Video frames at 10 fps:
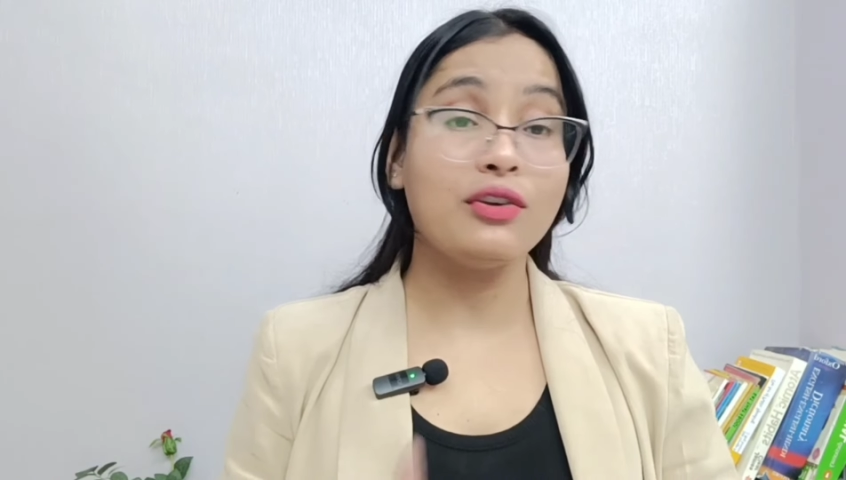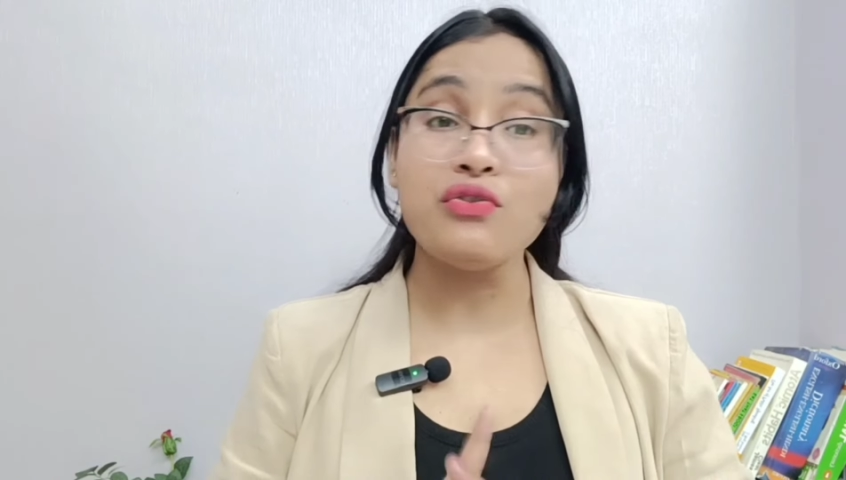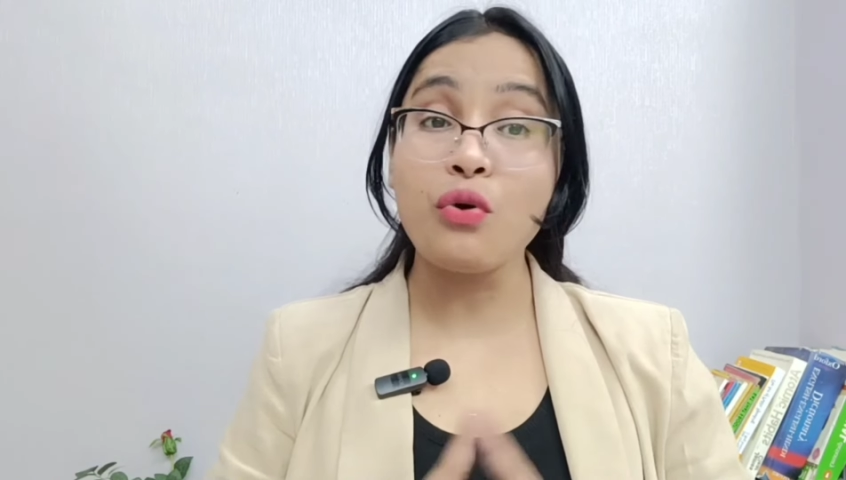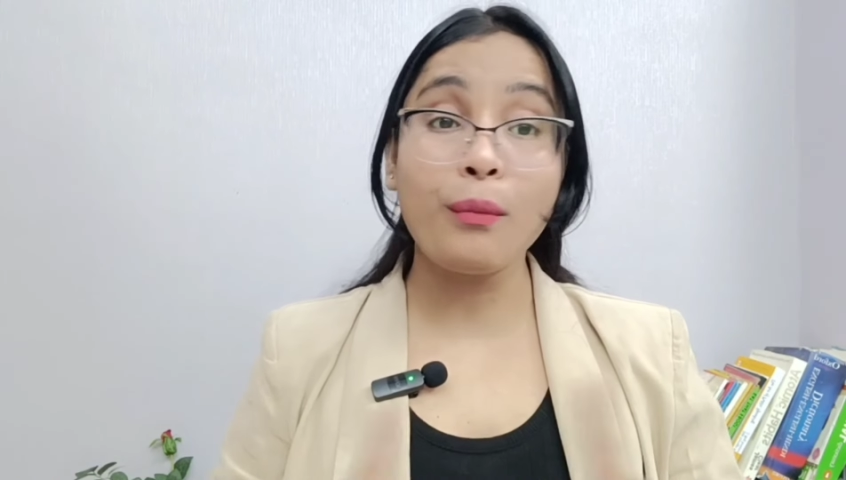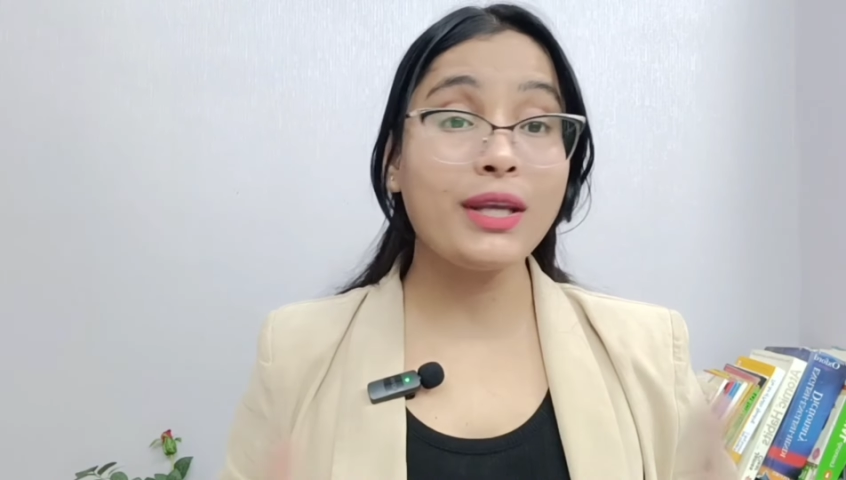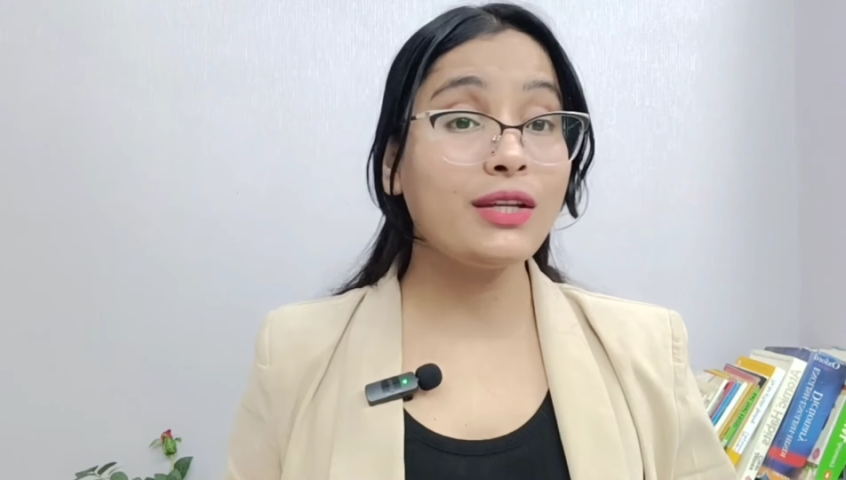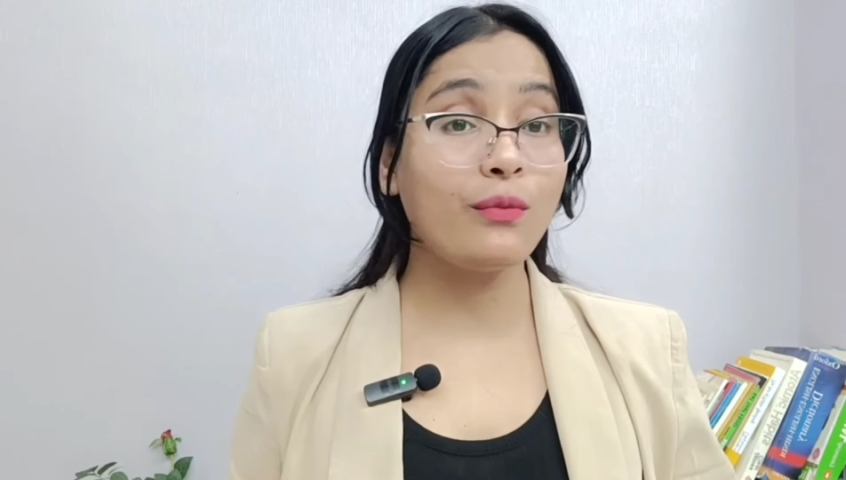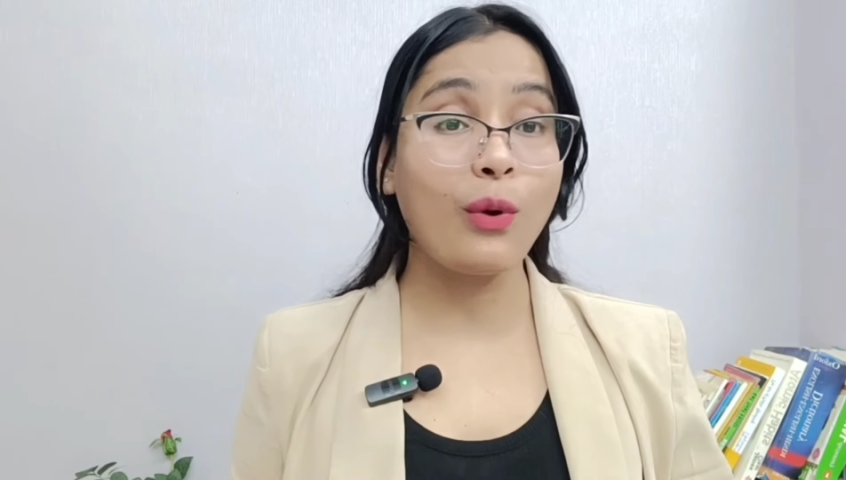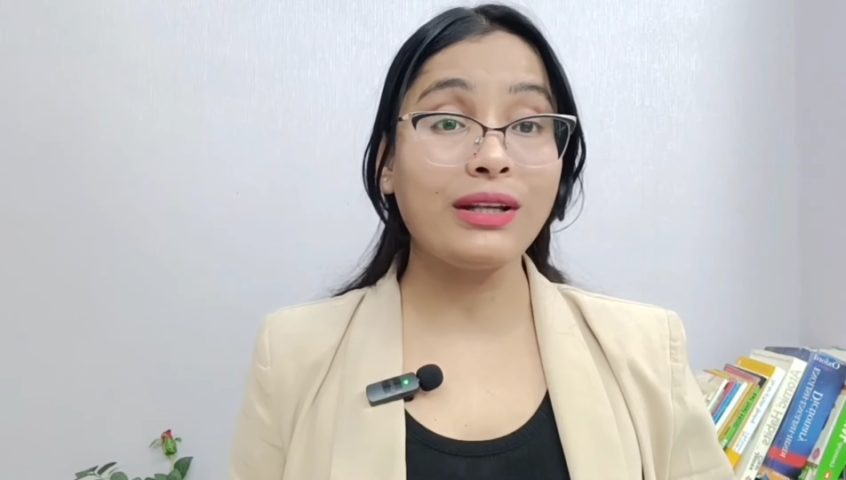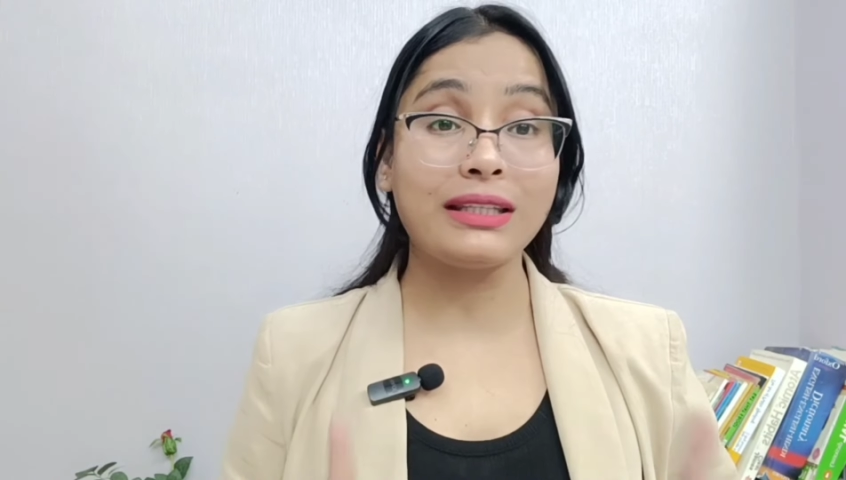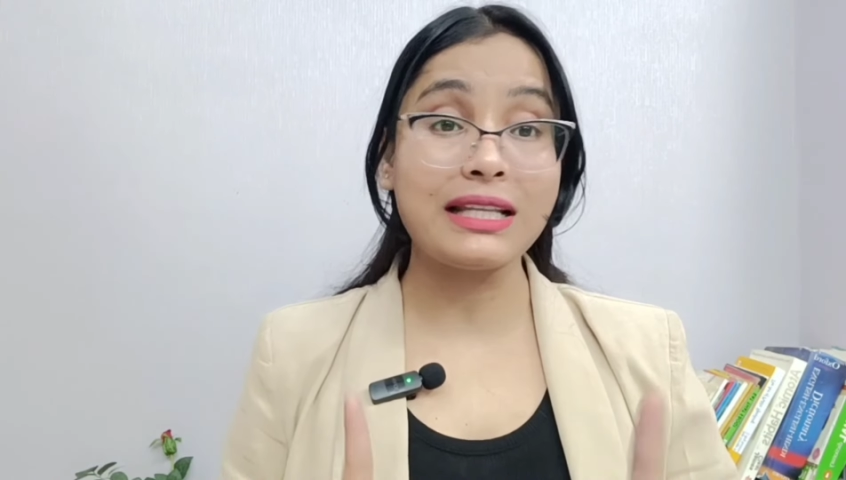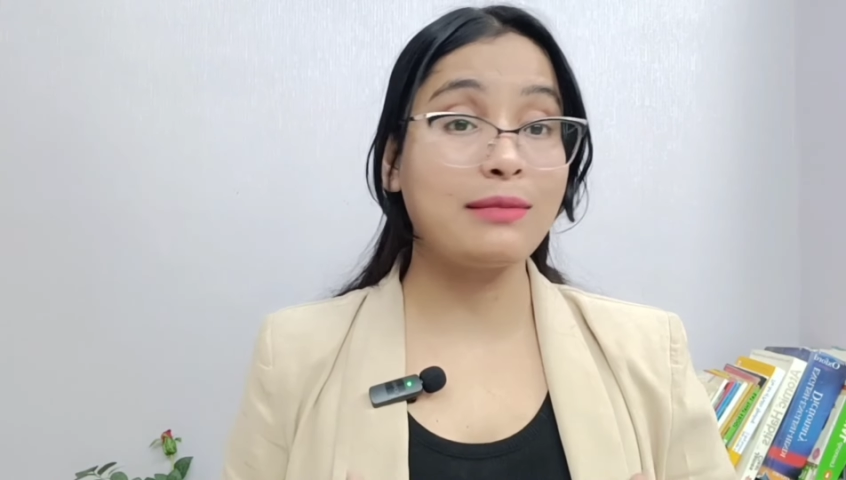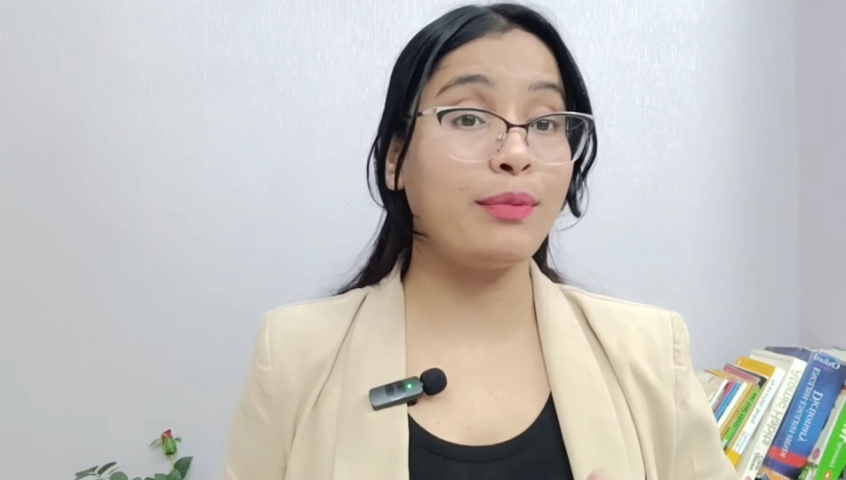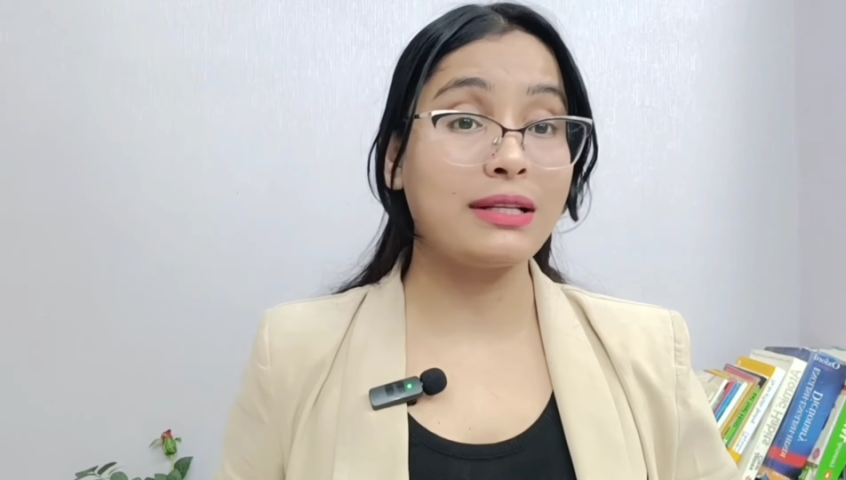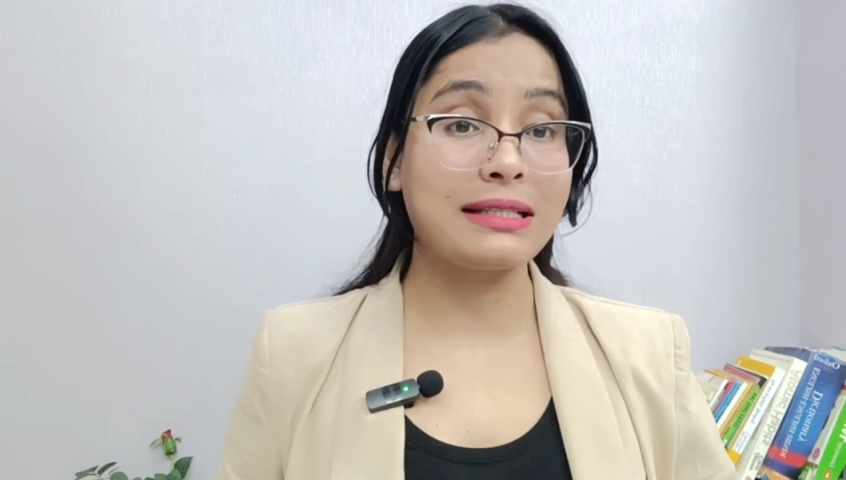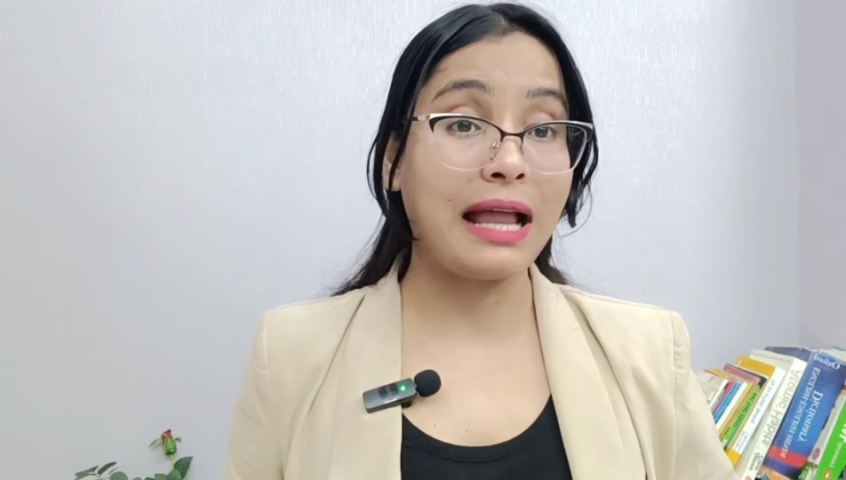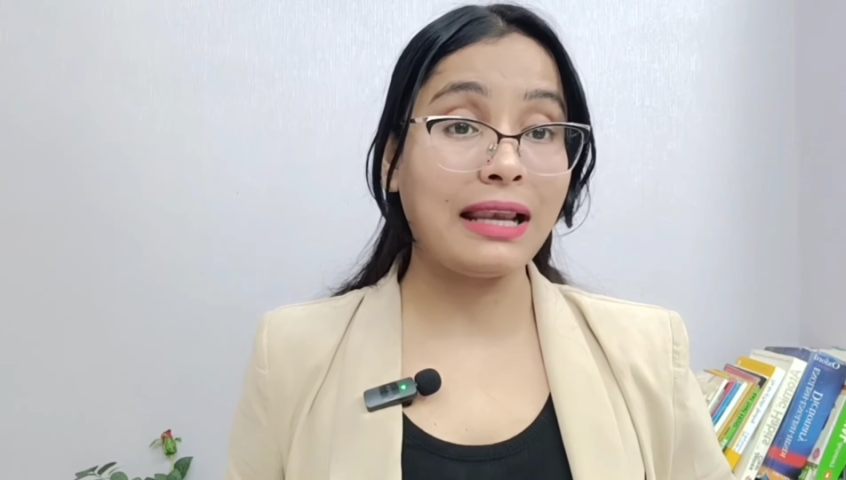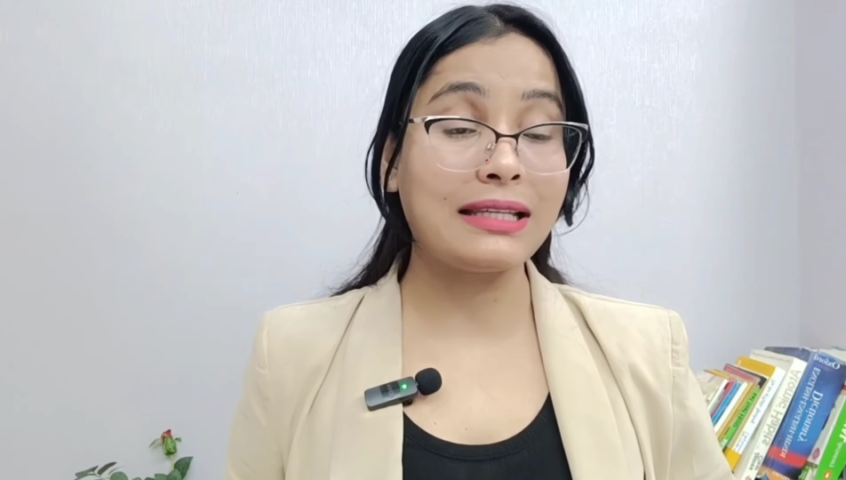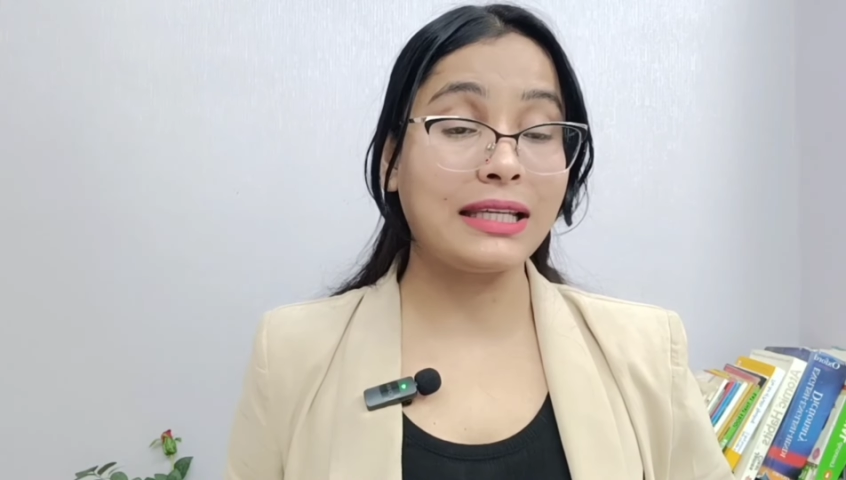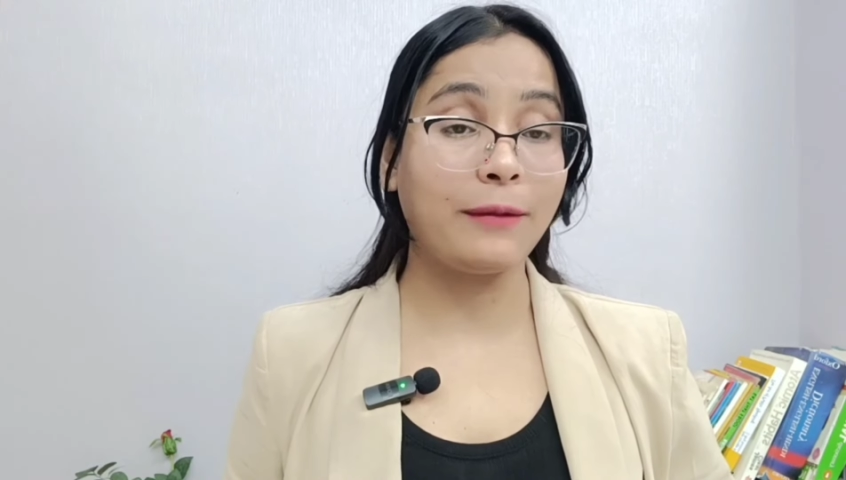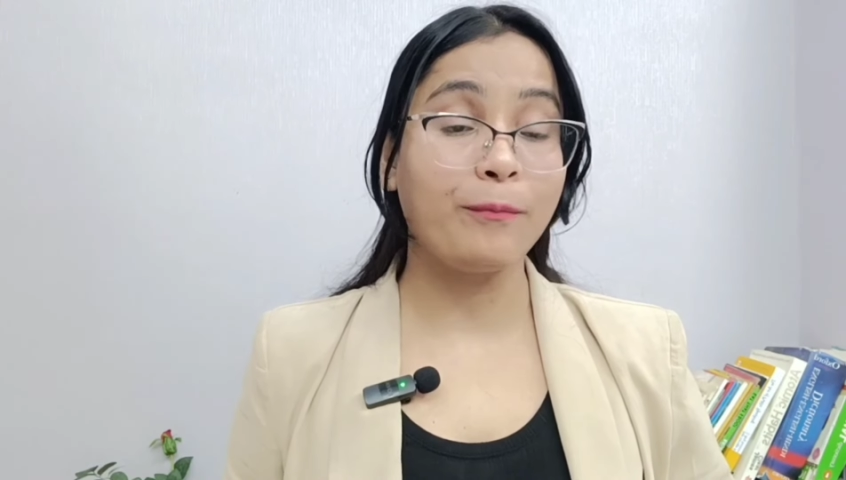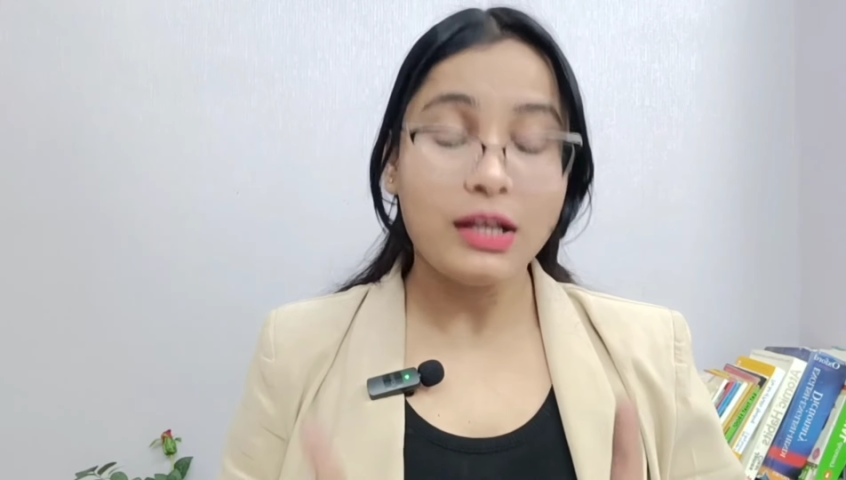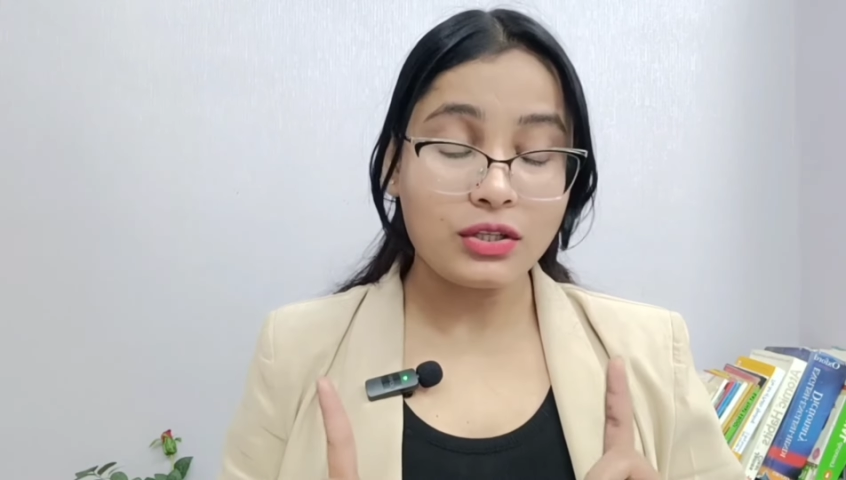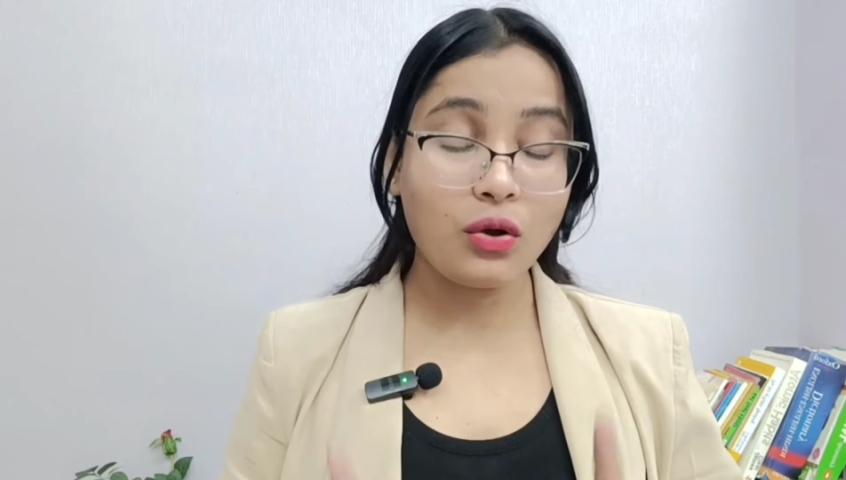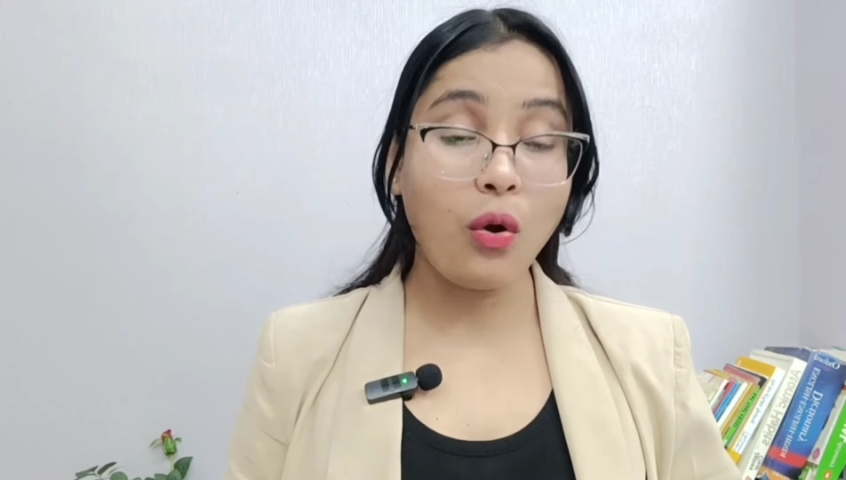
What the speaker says: nobody wants this personality. So